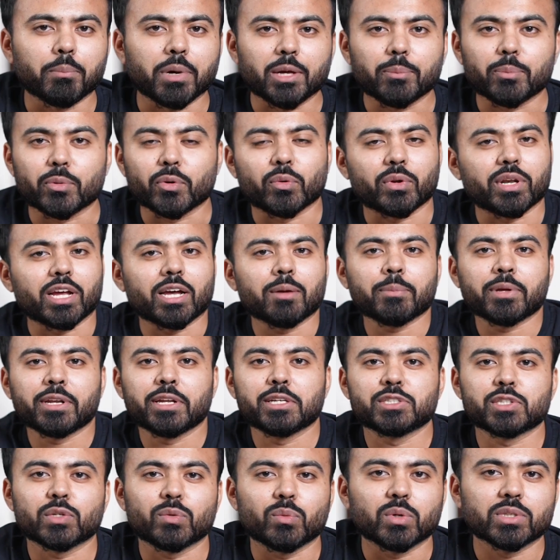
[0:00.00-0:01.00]
My program
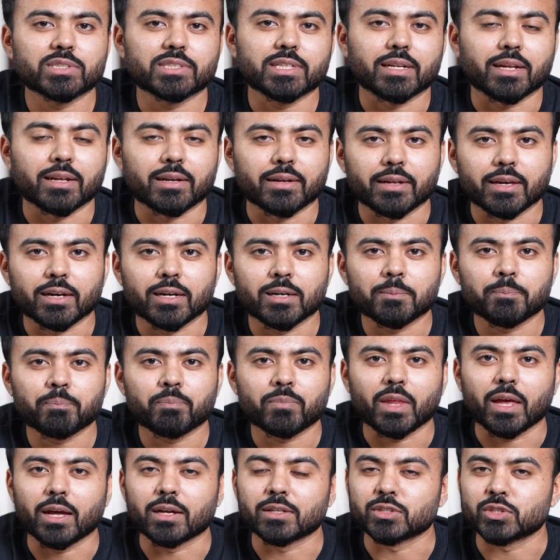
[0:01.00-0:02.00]
manager was Ananya,
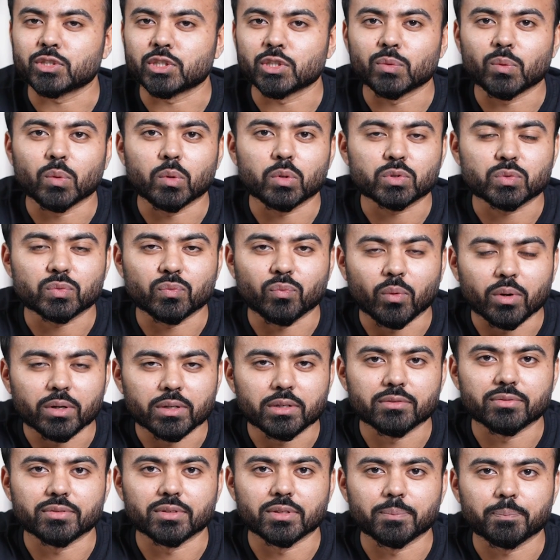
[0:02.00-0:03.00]
and she was
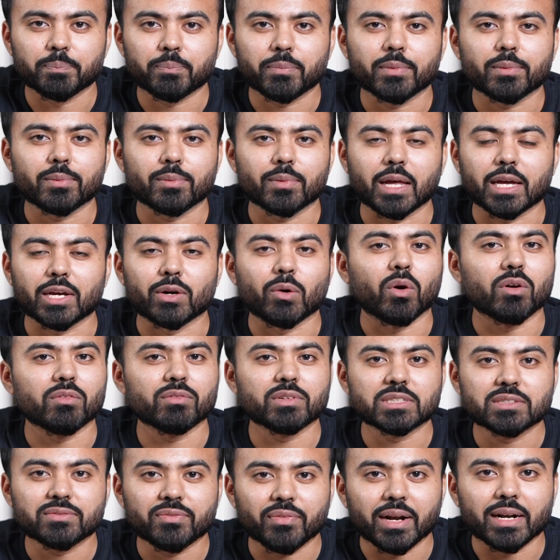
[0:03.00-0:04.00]
wonderful. I
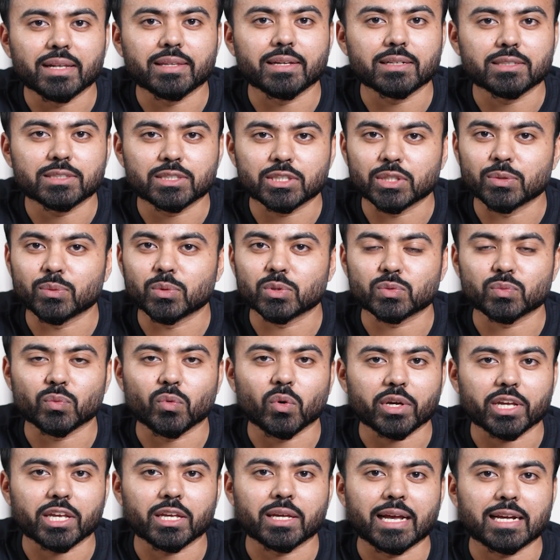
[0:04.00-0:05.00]
always felt that she was
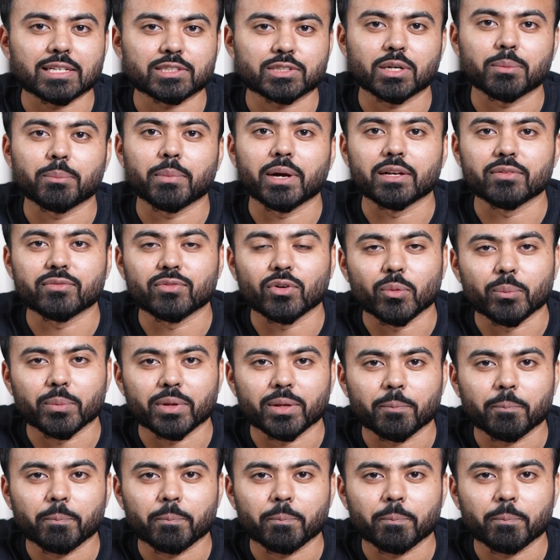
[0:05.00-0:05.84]
walking extra mile for me.